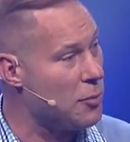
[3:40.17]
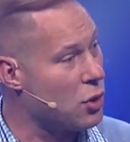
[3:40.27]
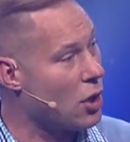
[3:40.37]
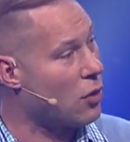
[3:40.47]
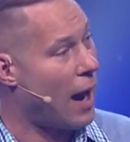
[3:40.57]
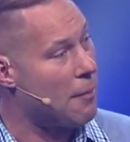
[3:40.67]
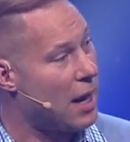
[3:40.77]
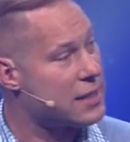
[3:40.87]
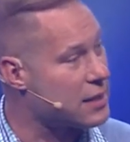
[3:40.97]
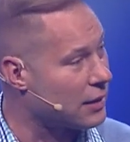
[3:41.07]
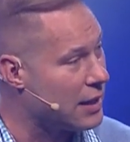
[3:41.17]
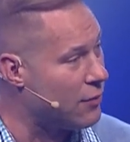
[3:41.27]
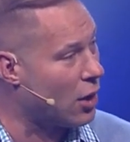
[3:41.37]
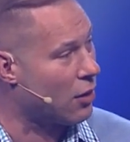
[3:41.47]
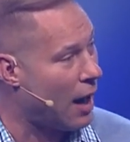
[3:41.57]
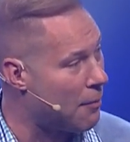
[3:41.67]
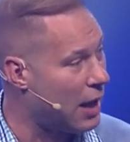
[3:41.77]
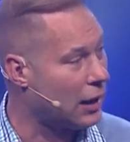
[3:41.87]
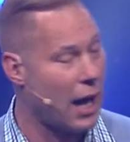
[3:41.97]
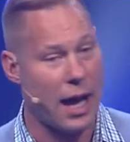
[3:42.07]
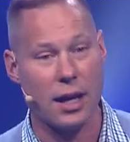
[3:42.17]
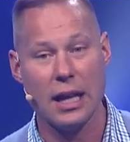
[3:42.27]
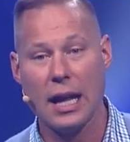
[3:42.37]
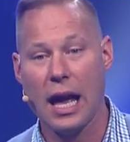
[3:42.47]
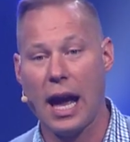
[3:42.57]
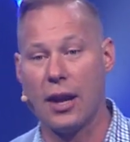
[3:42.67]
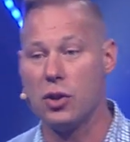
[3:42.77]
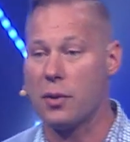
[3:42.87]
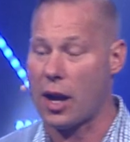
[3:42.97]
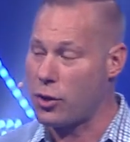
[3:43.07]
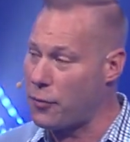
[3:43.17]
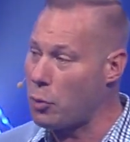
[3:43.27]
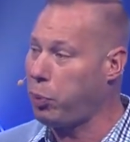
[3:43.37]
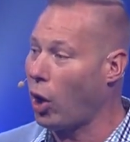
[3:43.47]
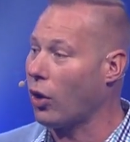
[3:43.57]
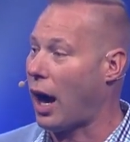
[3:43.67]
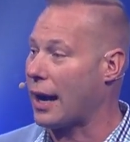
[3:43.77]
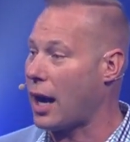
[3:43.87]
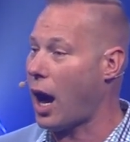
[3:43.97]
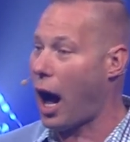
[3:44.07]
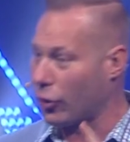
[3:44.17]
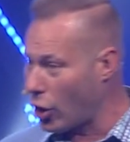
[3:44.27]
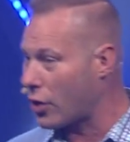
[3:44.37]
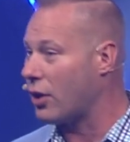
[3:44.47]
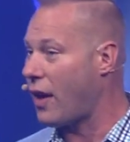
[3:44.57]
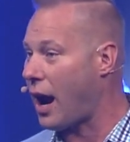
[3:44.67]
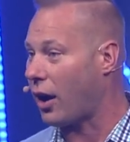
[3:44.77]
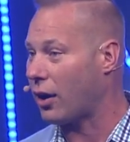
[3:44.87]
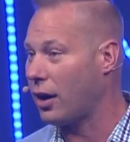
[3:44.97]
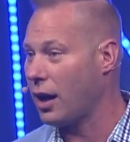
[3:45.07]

You can grab my sleeve. You can grab my leg. And if you pull on it, I'll know you're there.